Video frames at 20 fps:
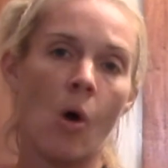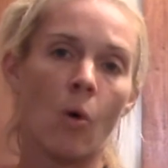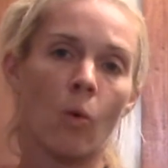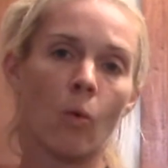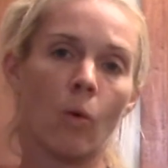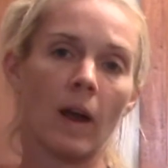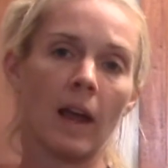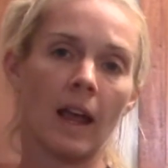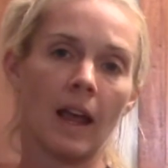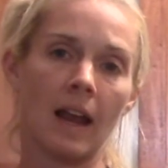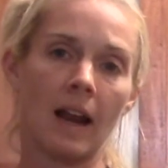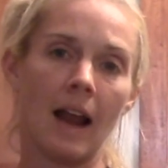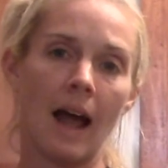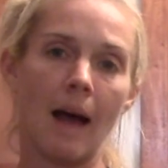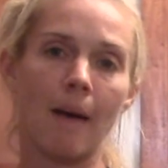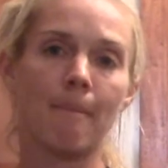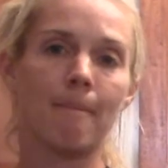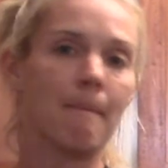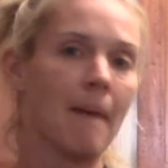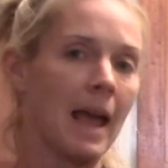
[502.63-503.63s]
when
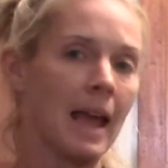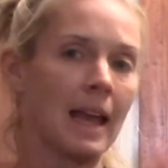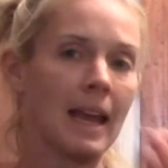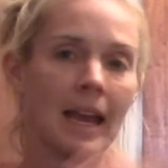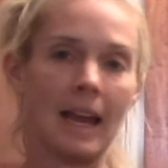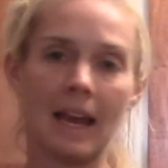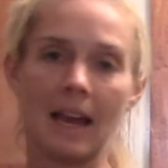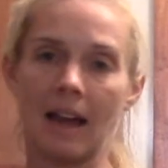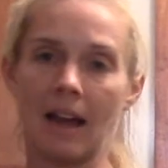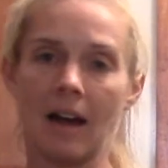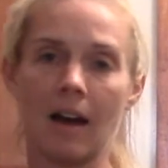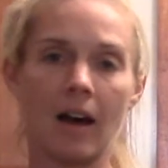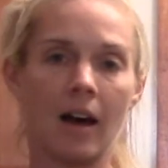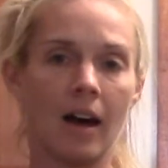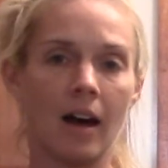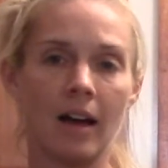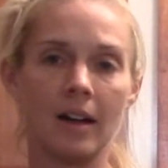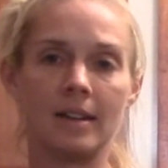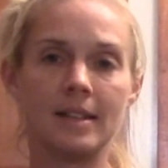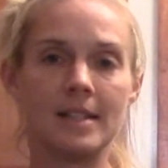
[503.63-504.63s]
I'm making
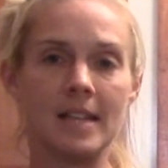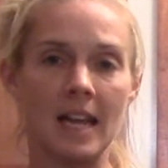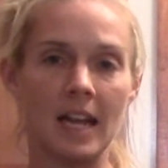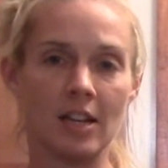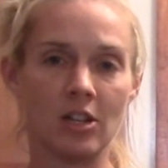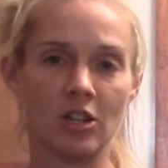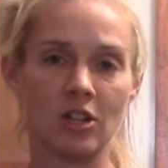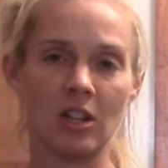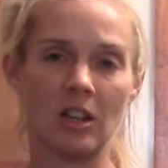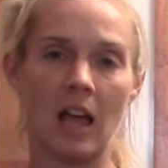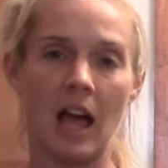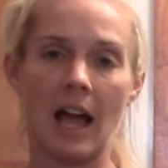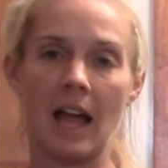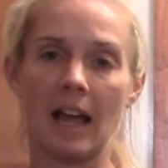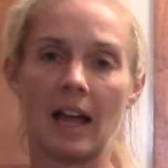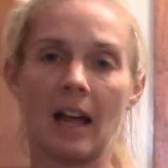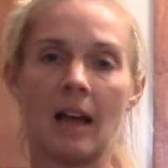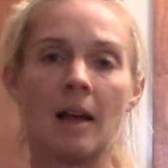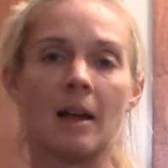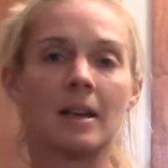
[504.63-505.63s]
a dish
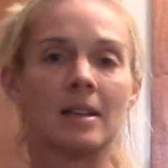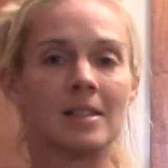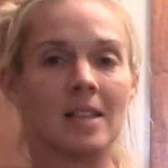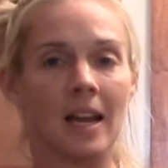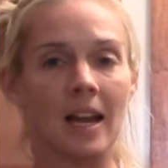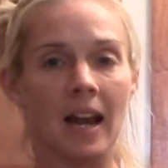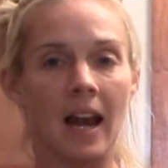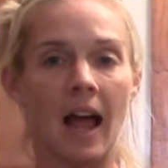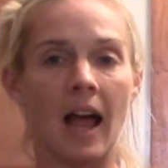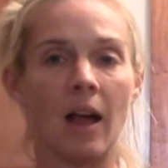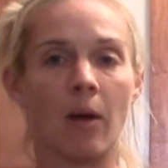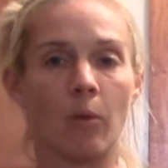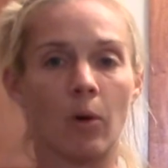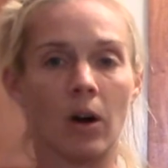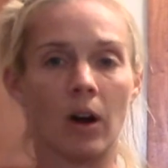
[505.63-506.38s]
like tonight.